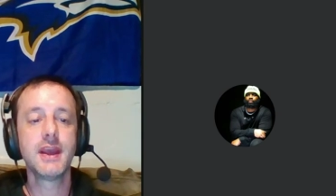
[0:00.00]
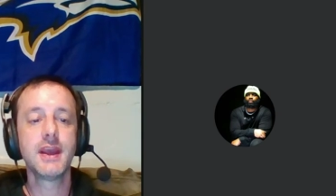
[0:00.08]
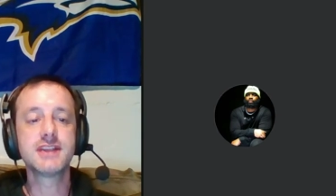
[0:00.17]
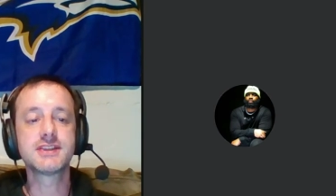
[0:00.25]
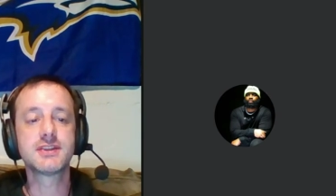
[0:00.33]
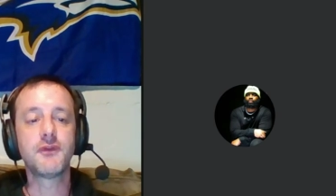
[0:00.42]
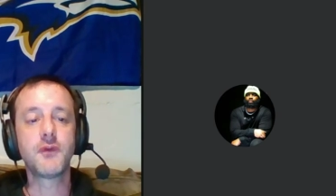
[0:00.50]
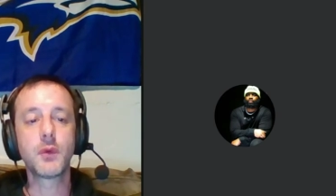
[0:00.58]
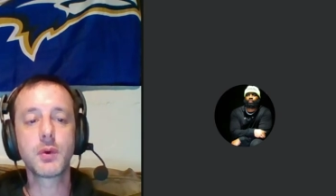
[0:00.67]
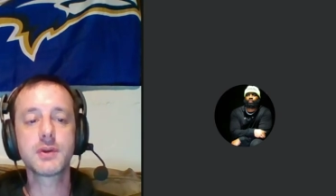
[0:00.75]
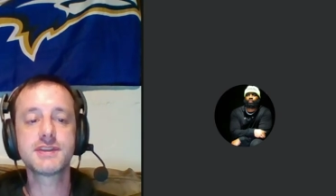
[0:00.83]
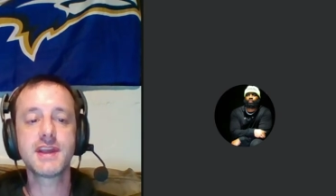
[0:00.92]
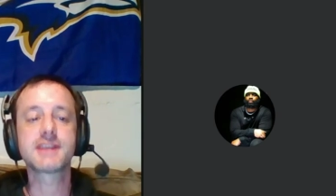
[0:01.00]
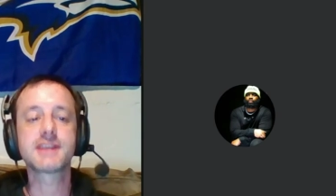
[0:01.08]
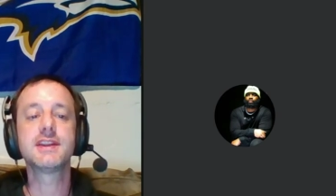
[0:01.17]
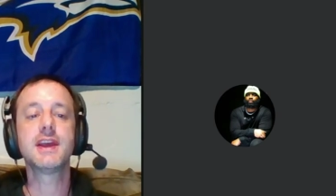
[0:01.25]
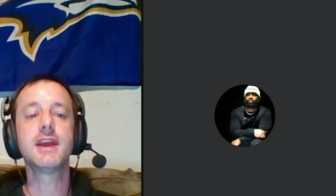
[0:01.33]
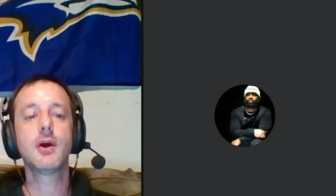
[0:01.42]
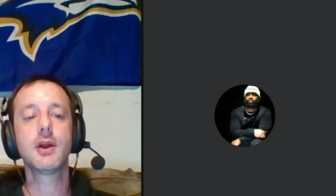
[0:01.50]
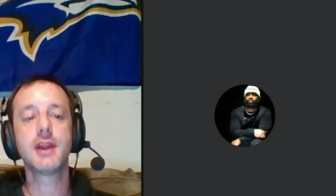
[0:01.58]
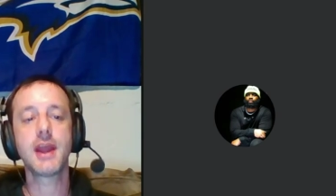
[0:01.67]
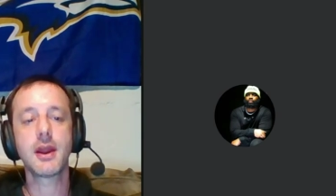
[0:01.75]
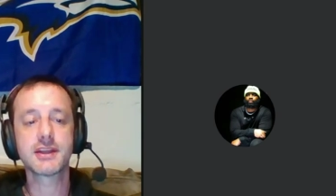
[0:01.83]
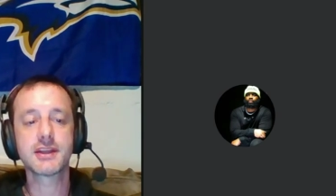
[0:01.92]
It's the four six that
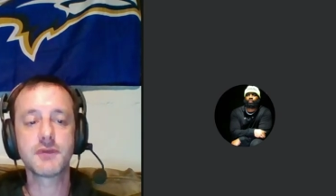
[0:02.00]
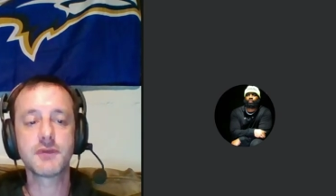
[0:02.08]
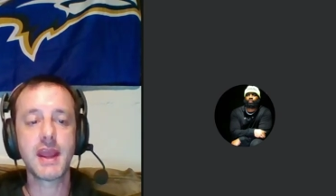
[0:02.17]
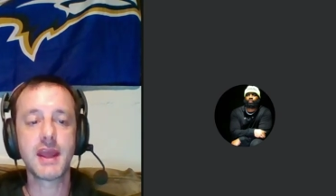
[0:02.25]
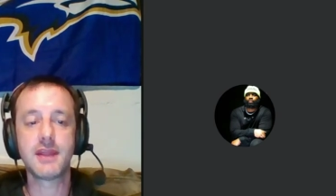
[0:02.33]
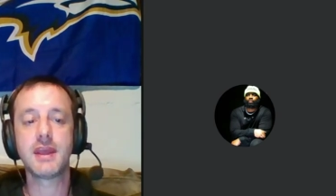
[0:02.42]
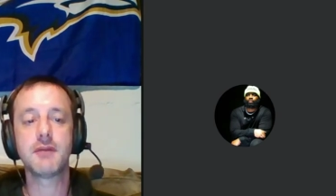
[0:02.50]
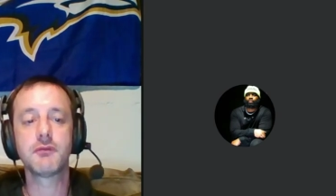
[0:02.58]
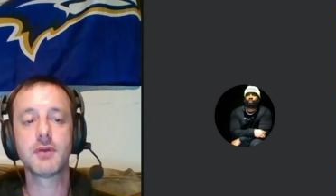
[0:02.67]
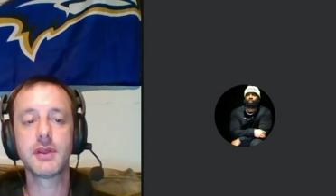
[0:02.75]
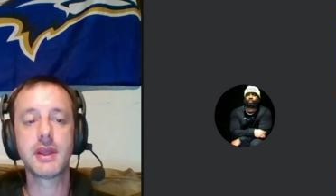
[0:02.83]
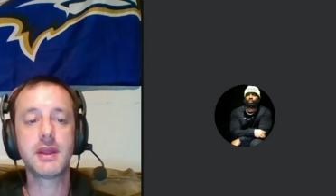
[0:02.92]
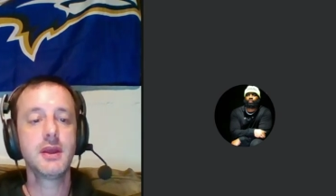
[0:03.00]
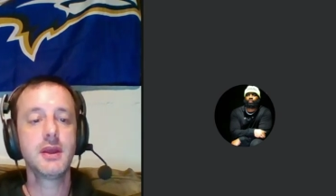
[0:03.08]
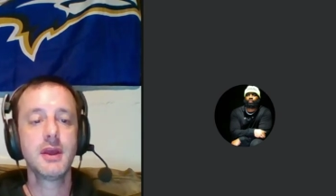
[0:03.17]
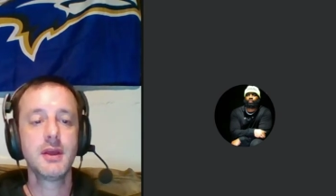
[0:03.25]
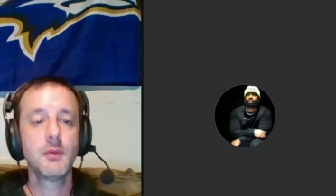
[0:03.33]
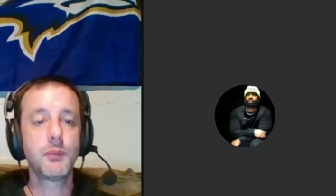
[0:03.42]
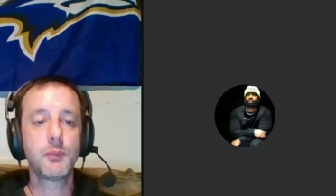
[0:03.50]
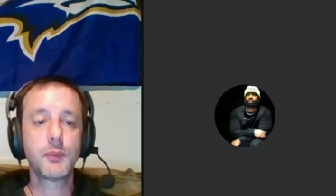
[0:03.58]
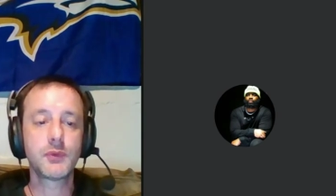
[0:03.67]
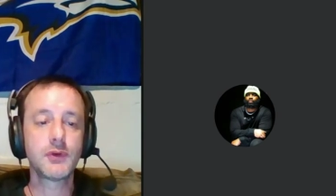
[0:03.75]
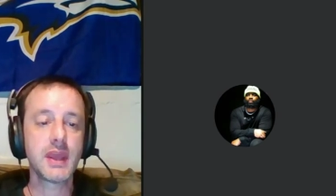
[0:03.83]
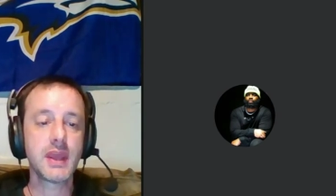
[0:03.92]
Ardarius ran that really
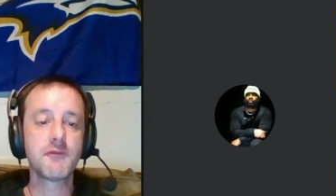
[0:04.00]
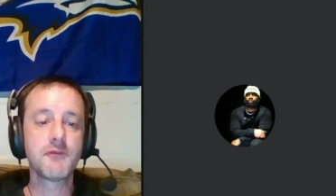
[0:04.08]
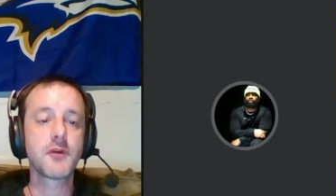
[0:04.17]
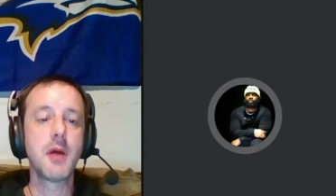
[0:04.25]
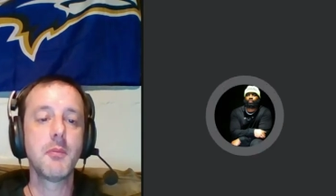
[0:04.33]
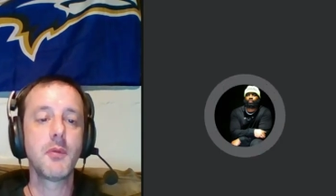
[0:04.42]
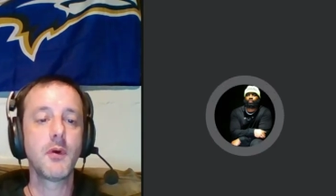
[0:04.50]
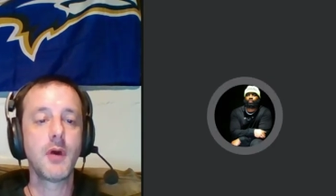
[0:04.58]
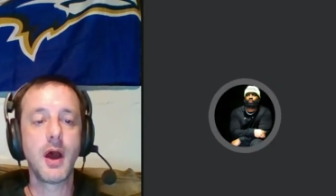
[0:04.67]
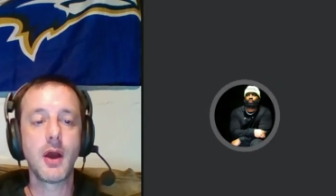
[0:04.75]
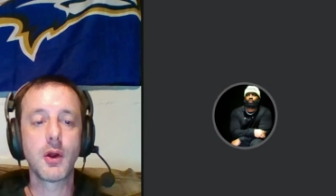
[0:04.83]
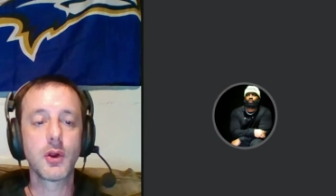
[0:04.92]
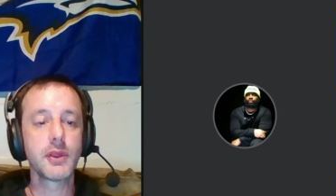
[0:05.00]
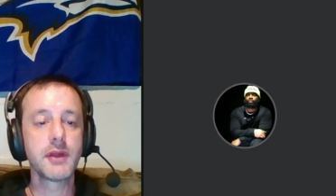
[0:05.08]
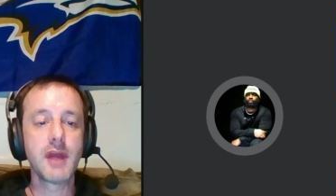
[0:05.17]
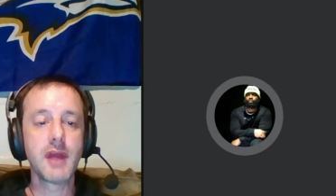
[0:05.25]
took him yeah, from uh, early yeah.